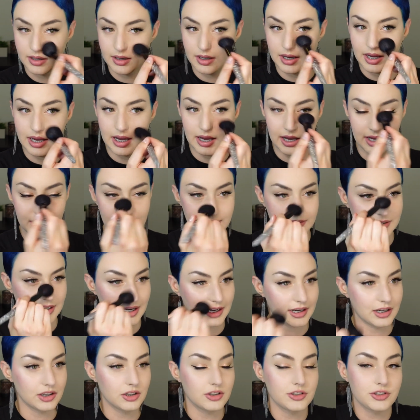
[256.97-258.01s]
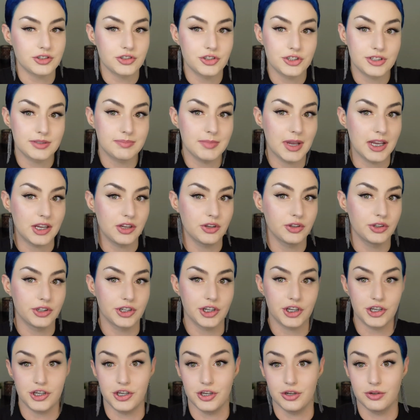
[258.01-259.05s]
And that can also just make you look
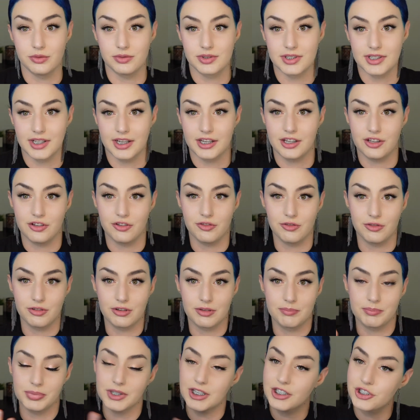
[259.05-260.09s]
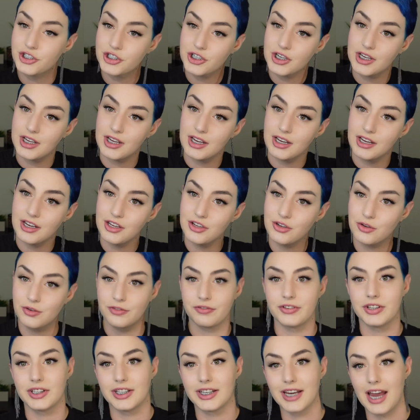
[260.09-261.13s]
cute, like you're blushing, you're
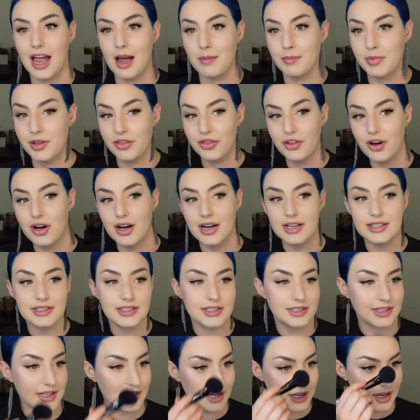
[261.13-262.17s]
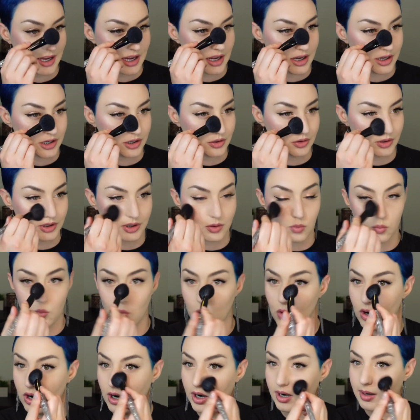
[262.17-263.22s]
feeling happy thoughts, you look
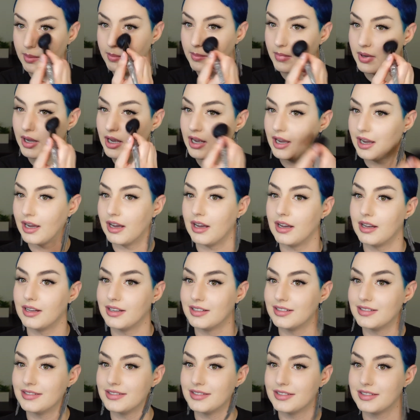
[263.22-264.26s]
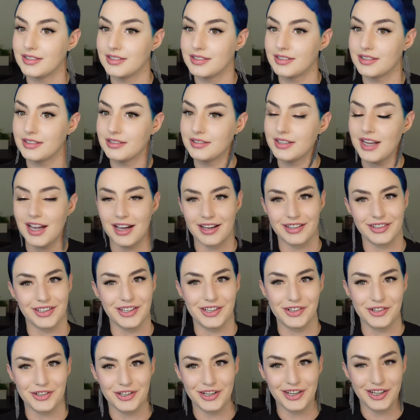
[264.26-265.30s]
warm, and yeah, like
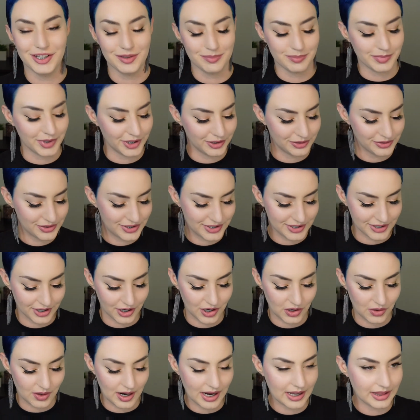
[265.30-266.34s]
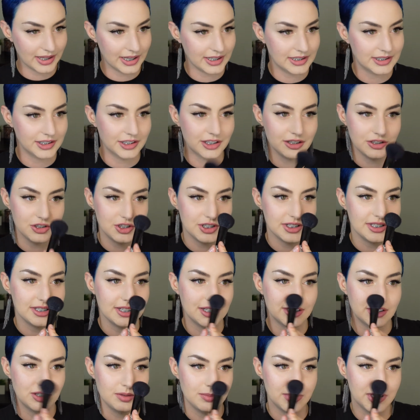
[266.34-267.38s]
you're in a good mood. So I like to do just a
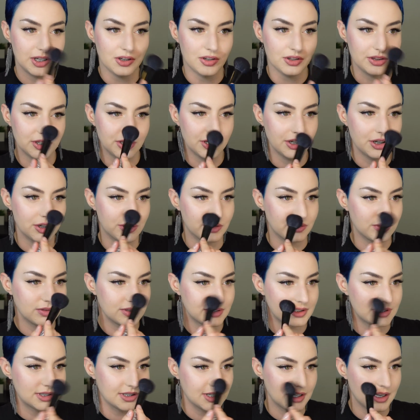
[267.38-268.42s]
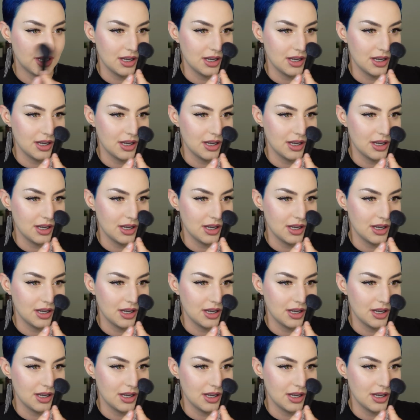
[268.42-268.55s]
little bit on the nose.